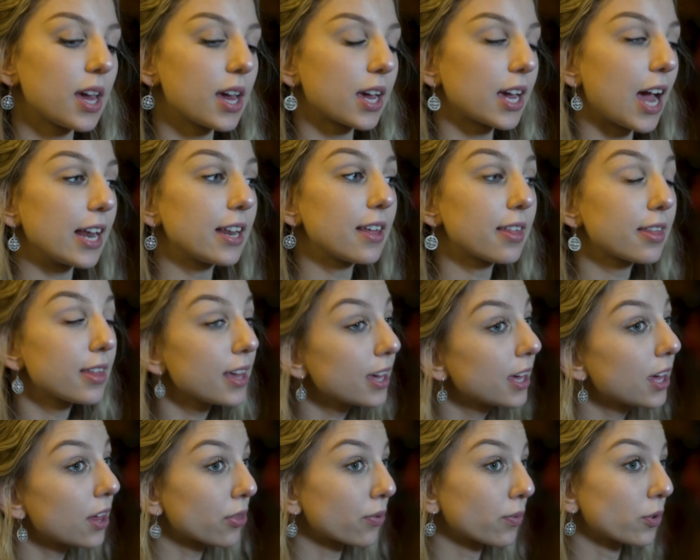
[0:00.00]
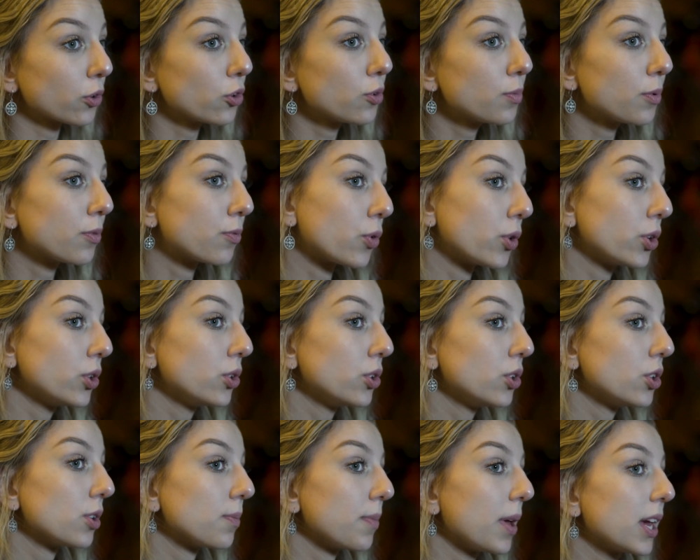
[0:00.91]
kind of think it through before you do
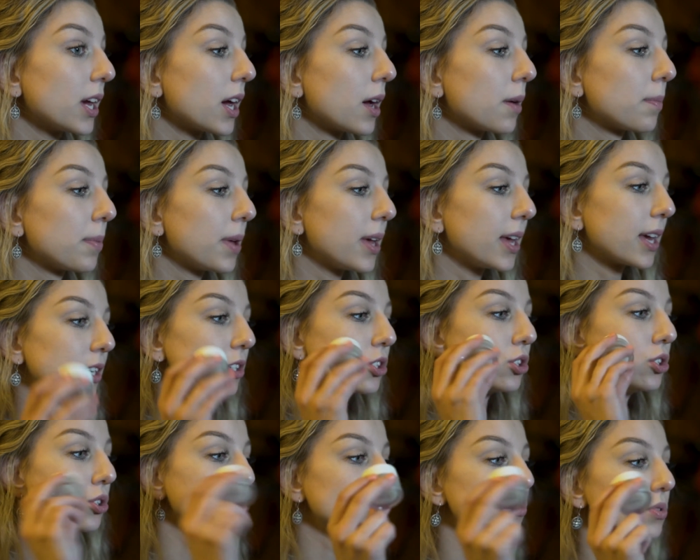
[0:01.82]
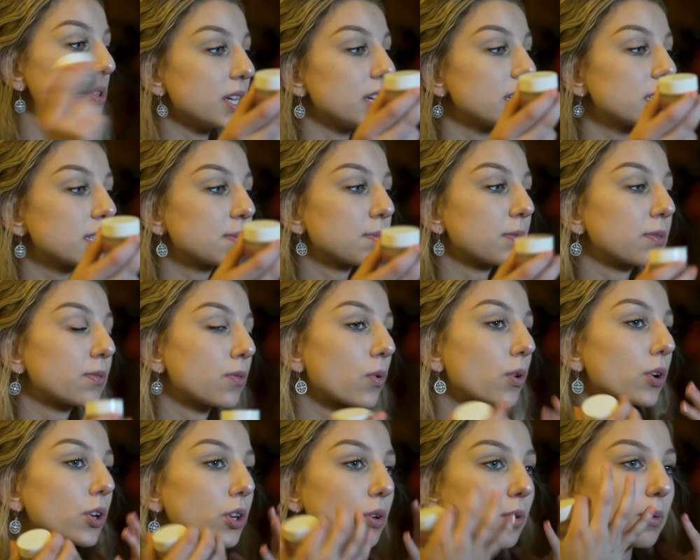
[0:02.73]
your makeup and do this
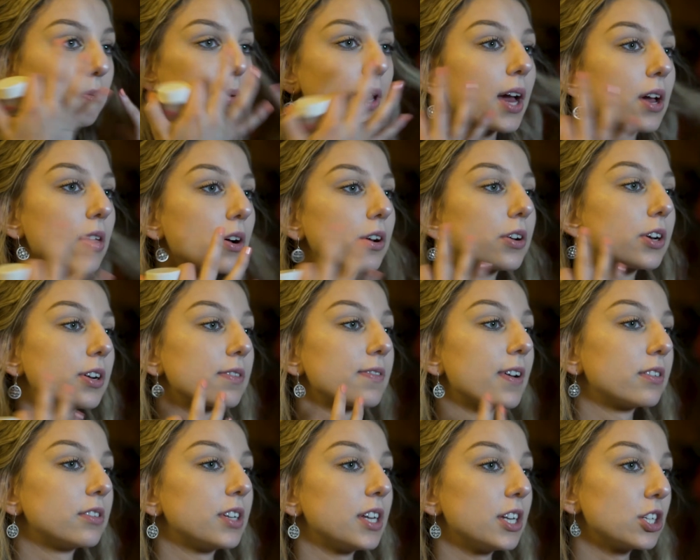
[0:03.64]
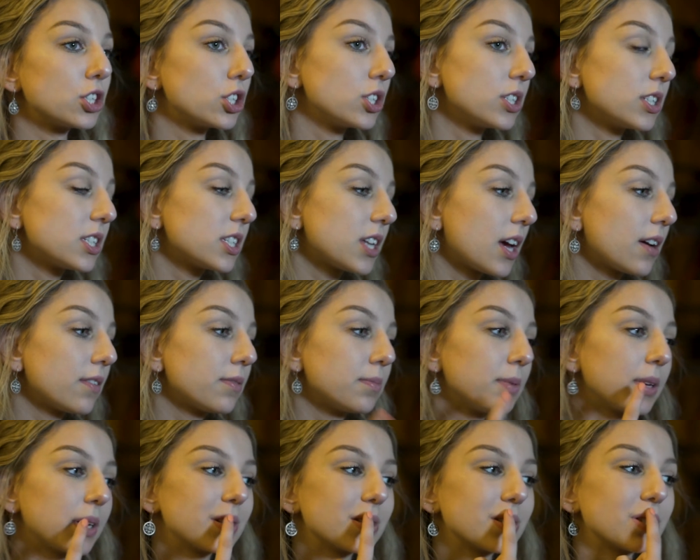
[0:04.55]
before you apply all your foundation and stuff,
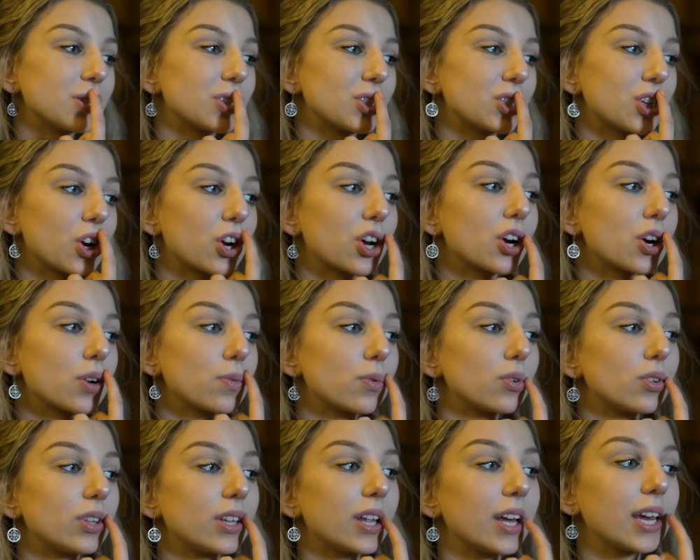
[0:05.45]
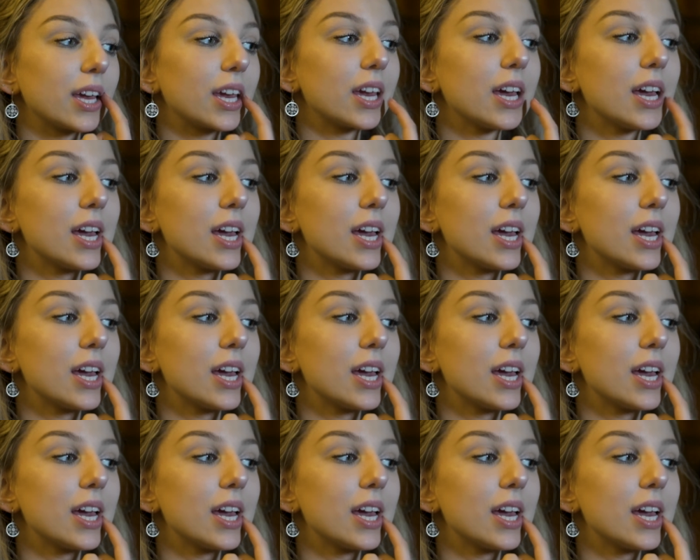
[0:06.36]
because the sugar will like